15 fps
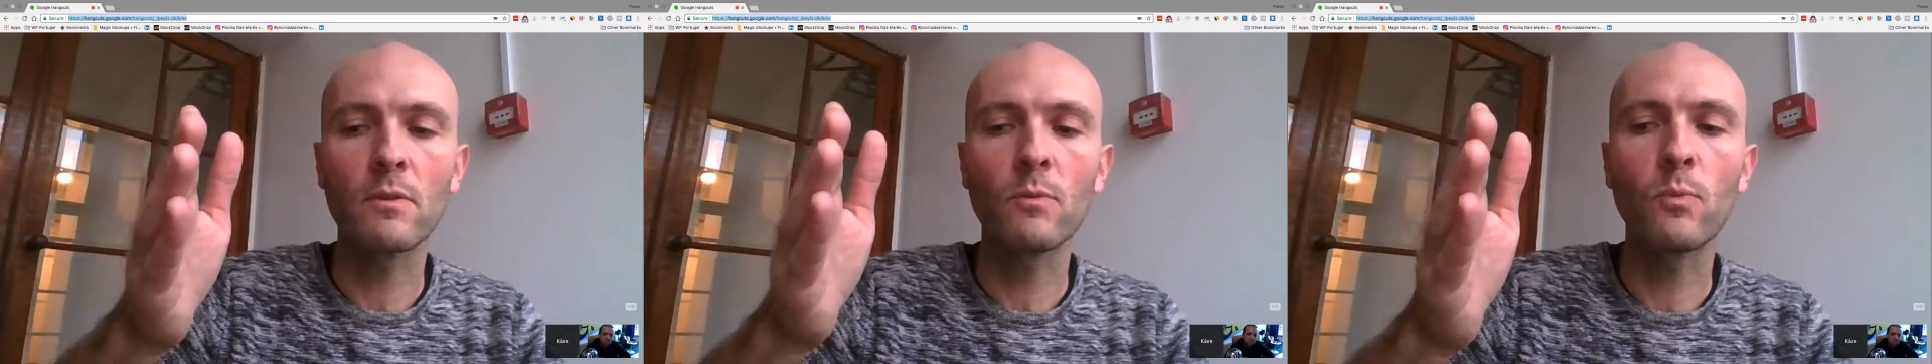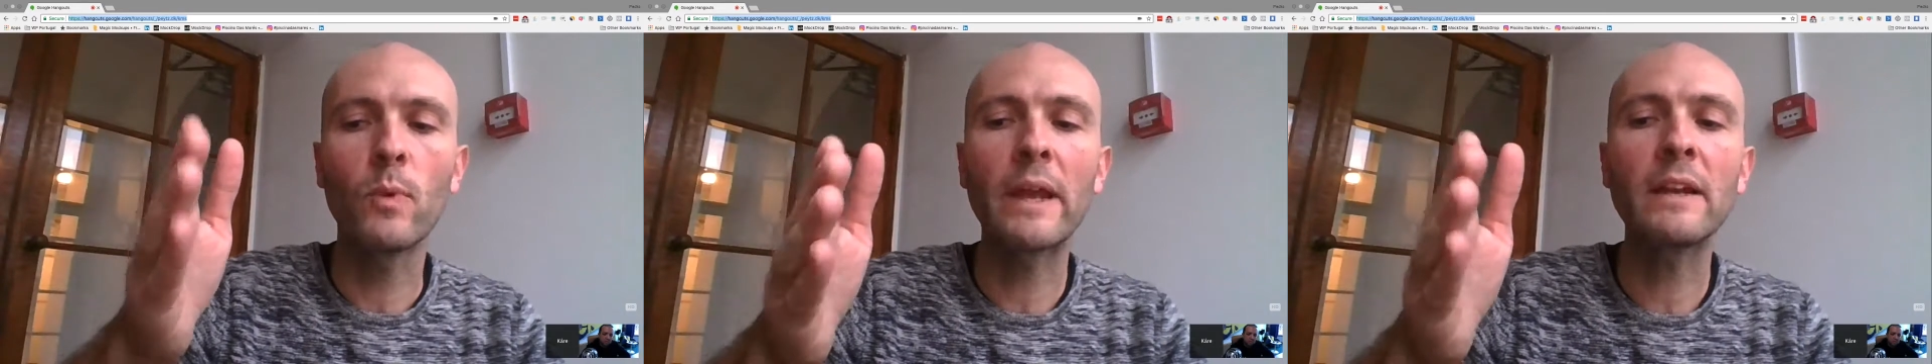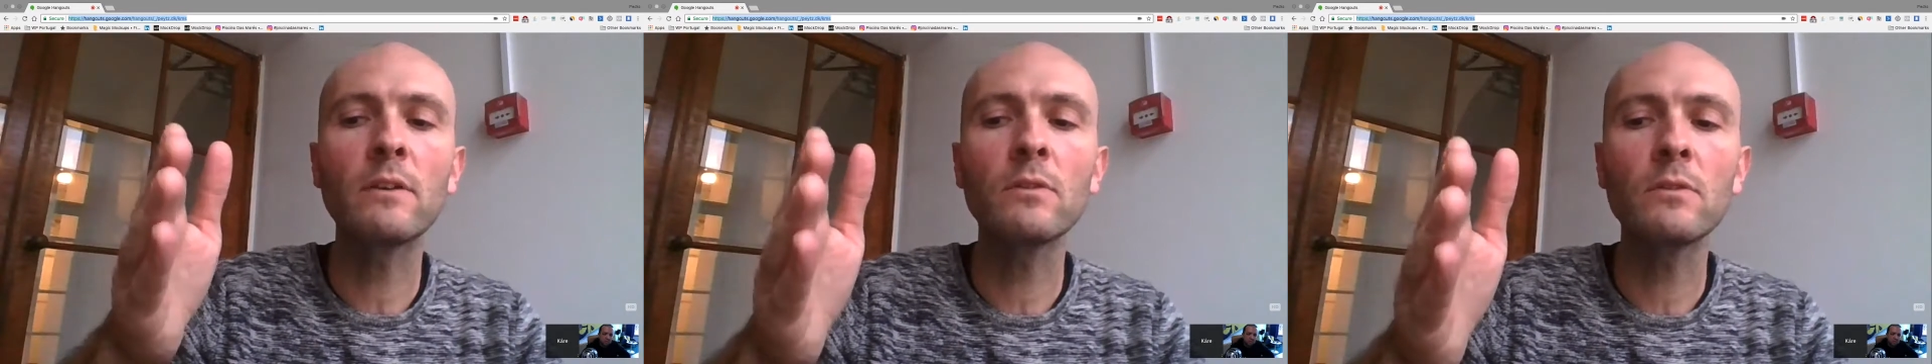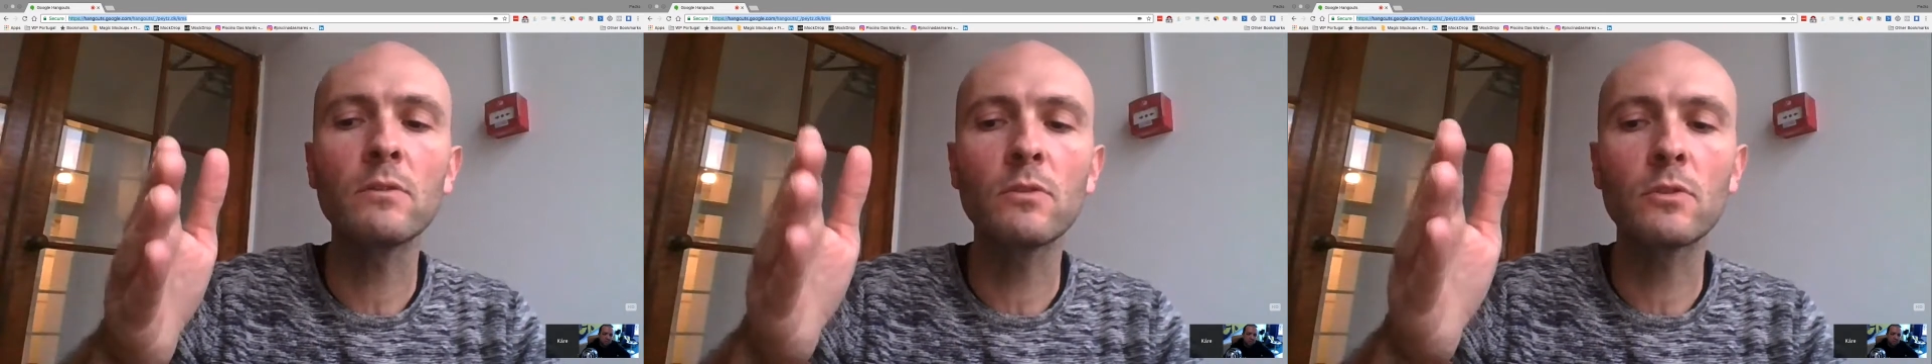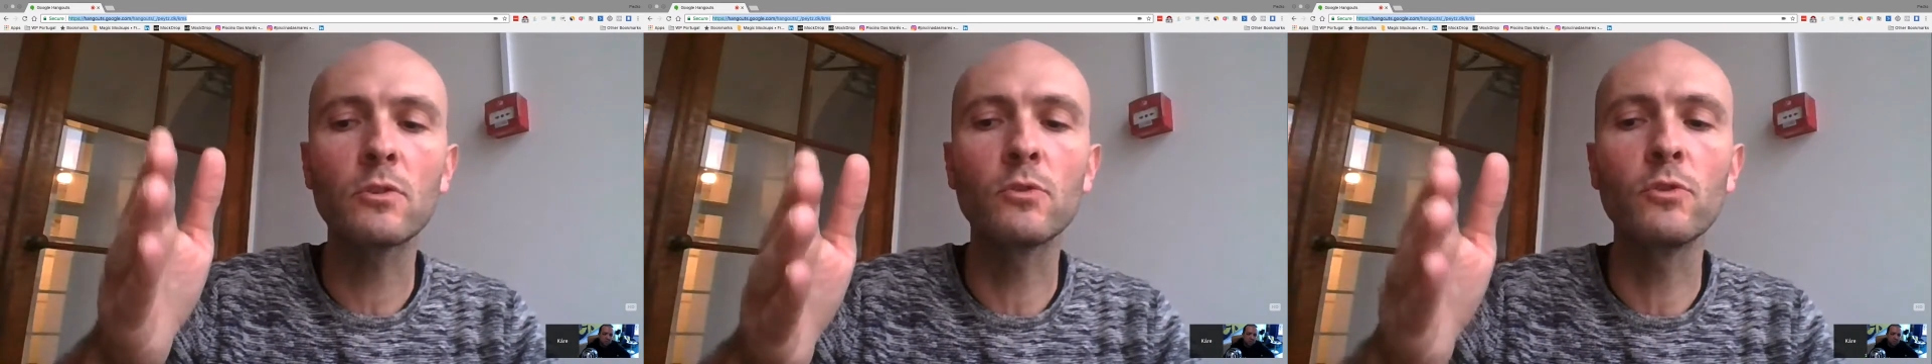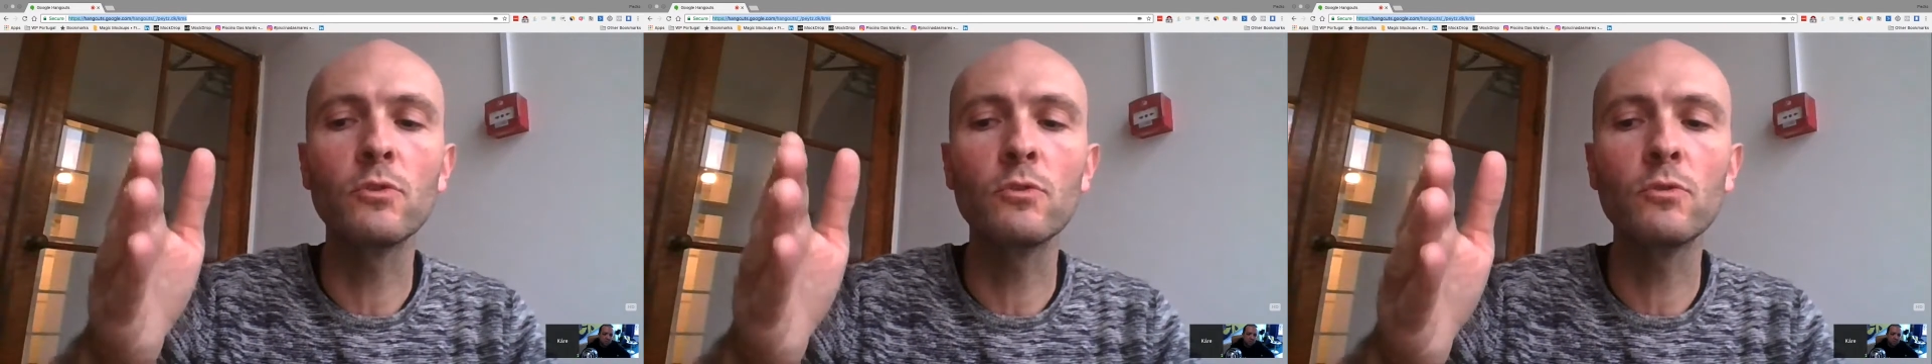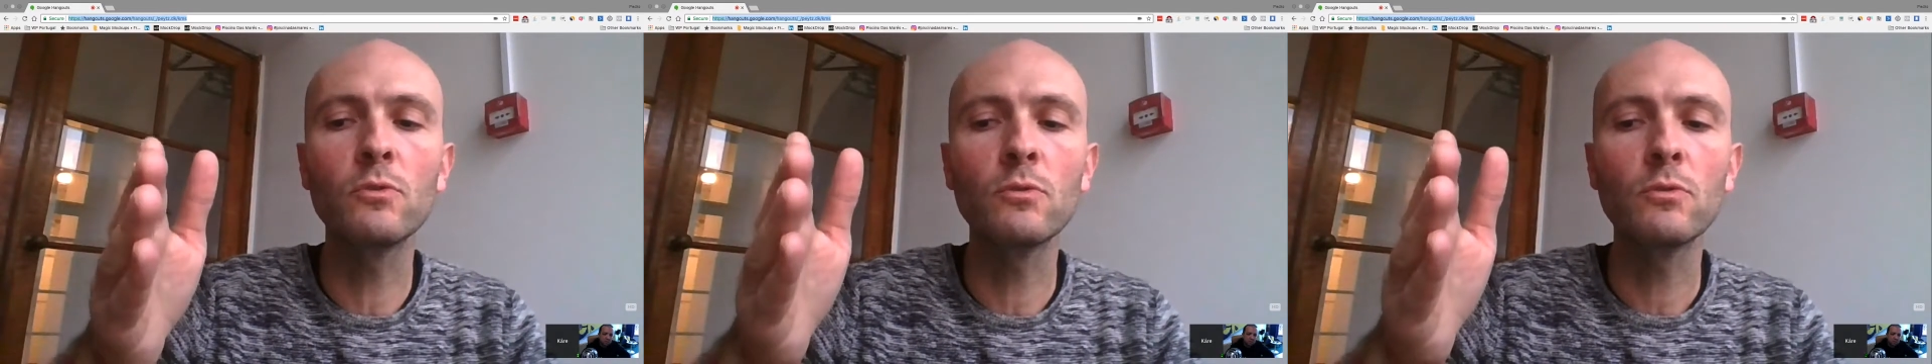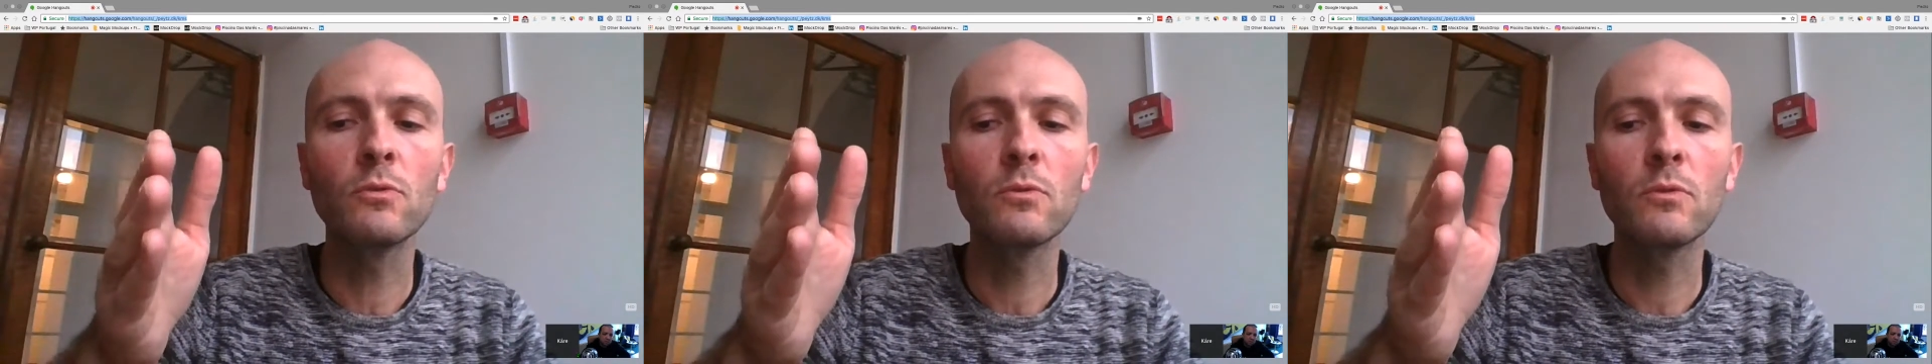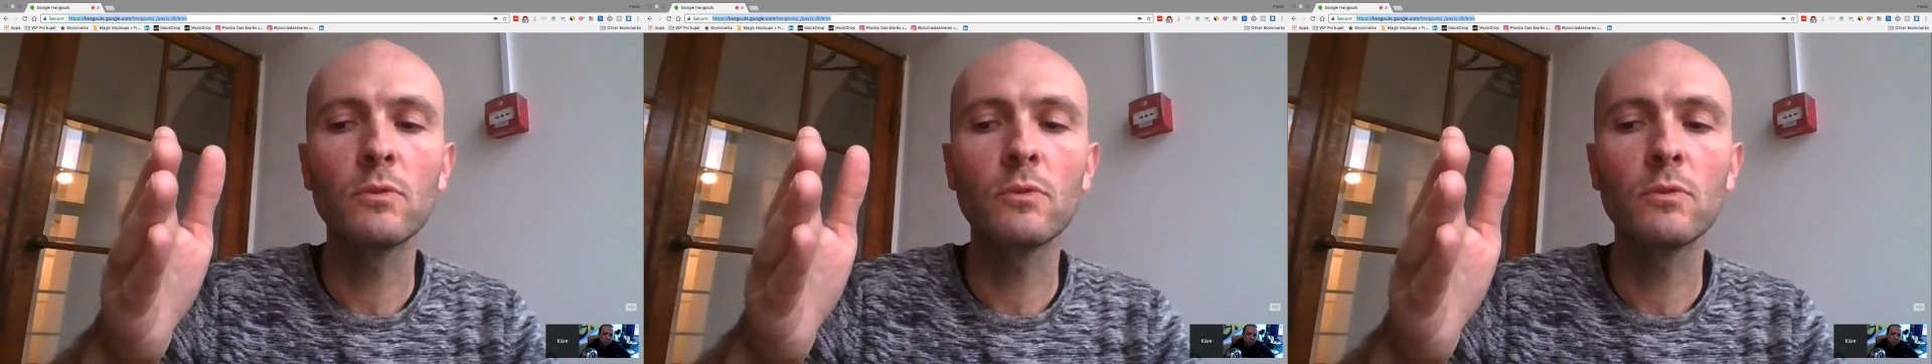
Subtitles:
when do you